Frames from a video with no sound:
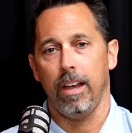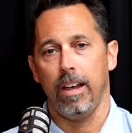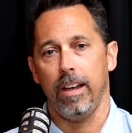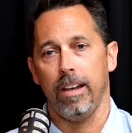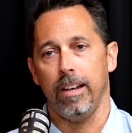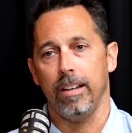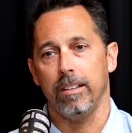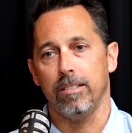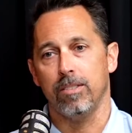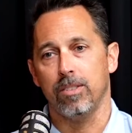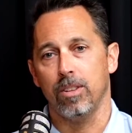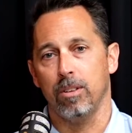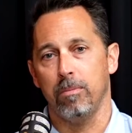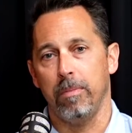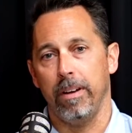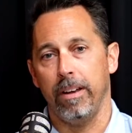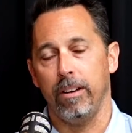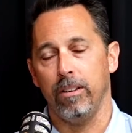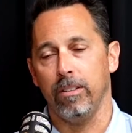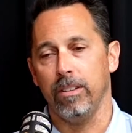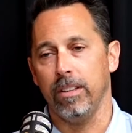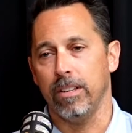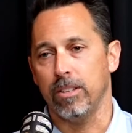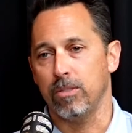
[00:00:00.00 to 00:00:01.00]
So my
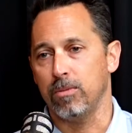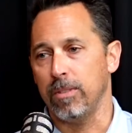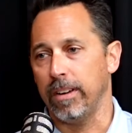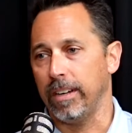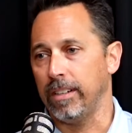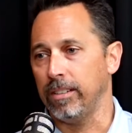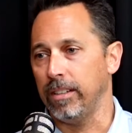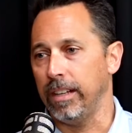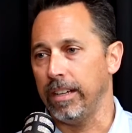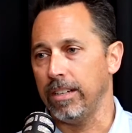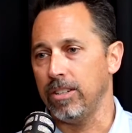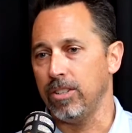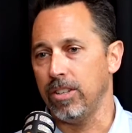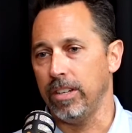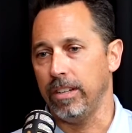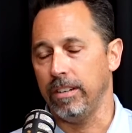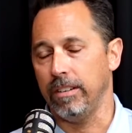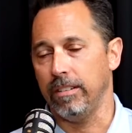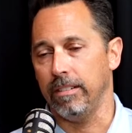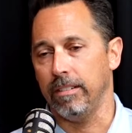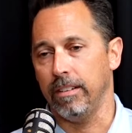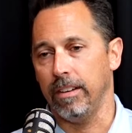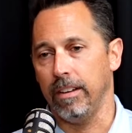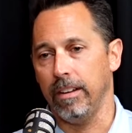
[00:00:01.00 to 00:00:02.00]
earliest
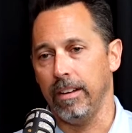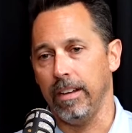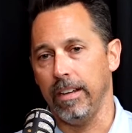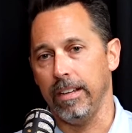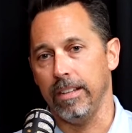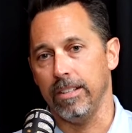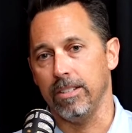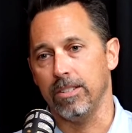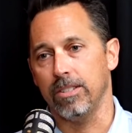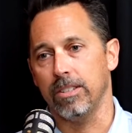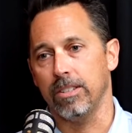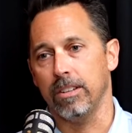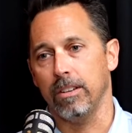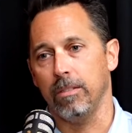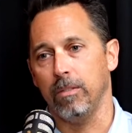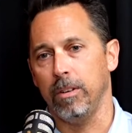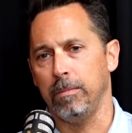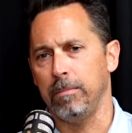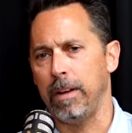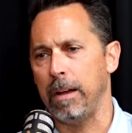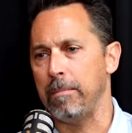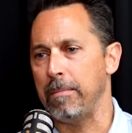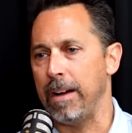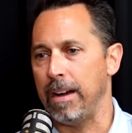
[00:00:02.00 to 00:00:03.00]
recollection is when
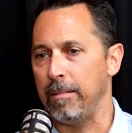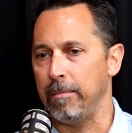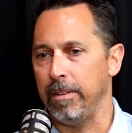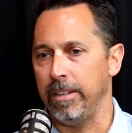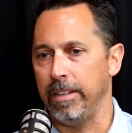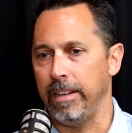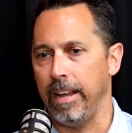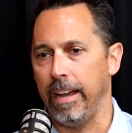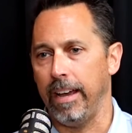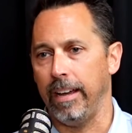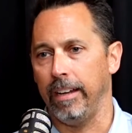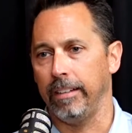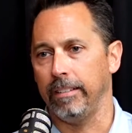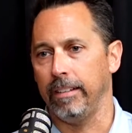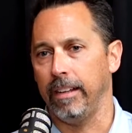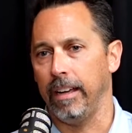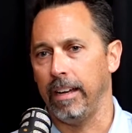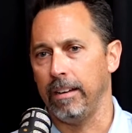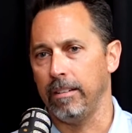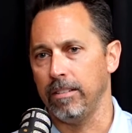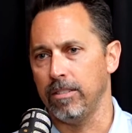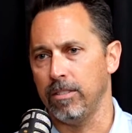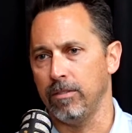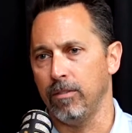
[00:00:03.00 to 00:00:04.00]
my mom and dad
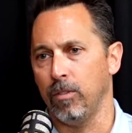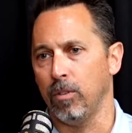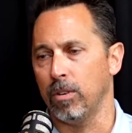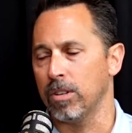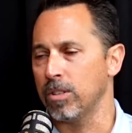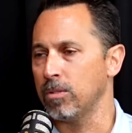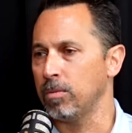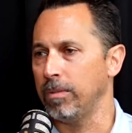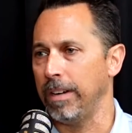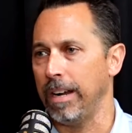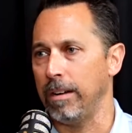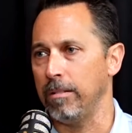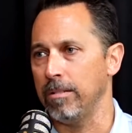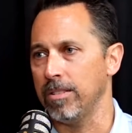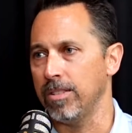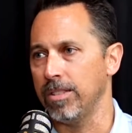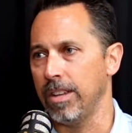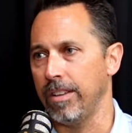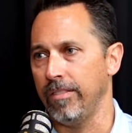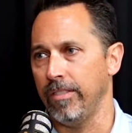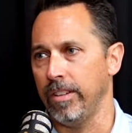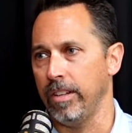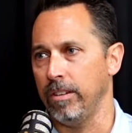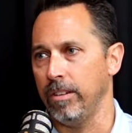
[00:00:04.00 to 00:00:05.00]
got divorced when I was
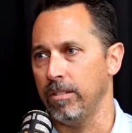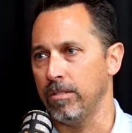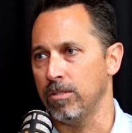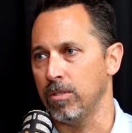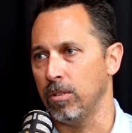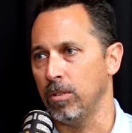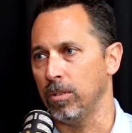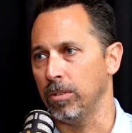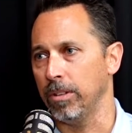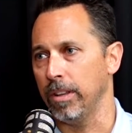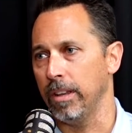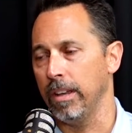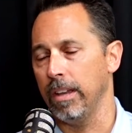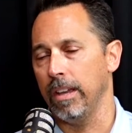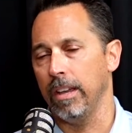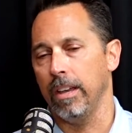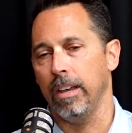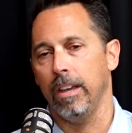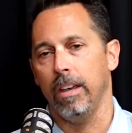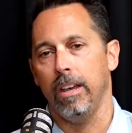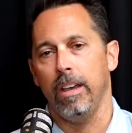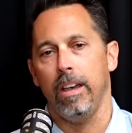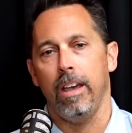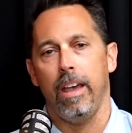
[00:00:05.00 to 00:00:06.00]
7 years old.
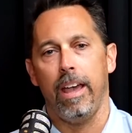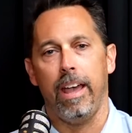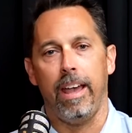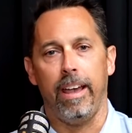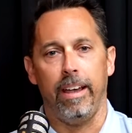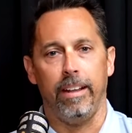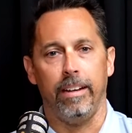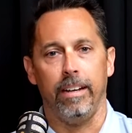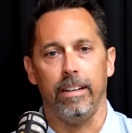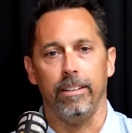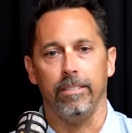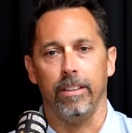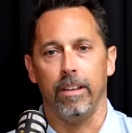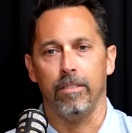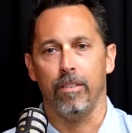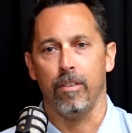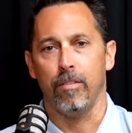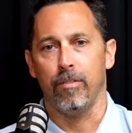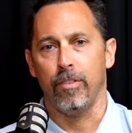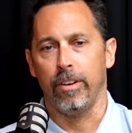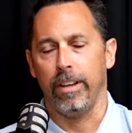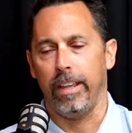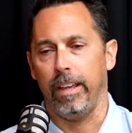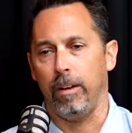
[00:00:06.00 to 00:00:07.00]
And I'll never
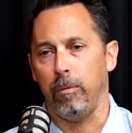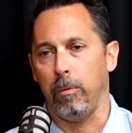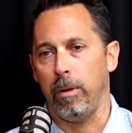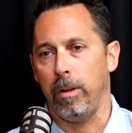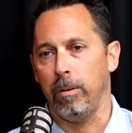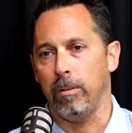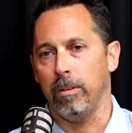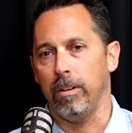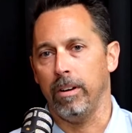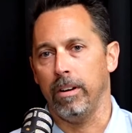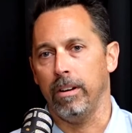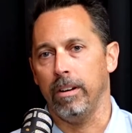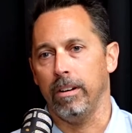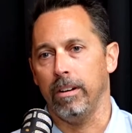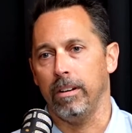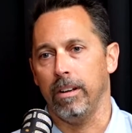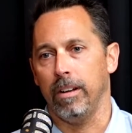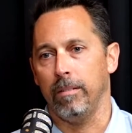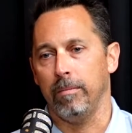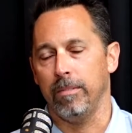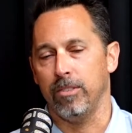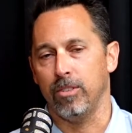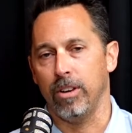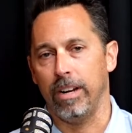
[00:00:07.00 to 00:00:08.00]
forget,
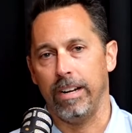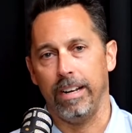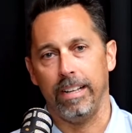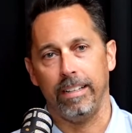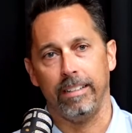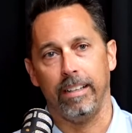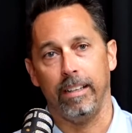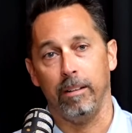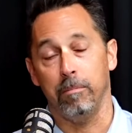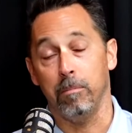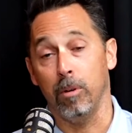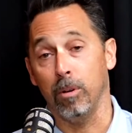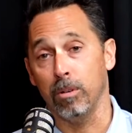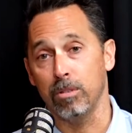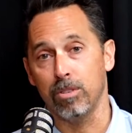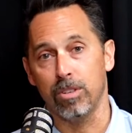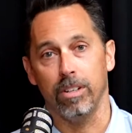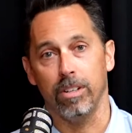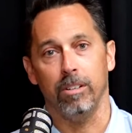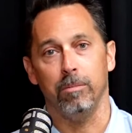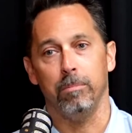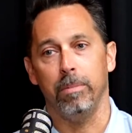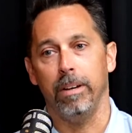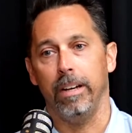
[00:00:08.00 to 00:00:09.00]
I'm trying to get
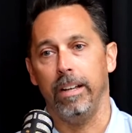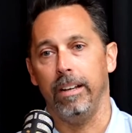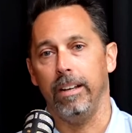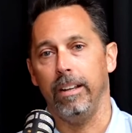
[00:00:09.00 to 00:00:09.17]
emotional, but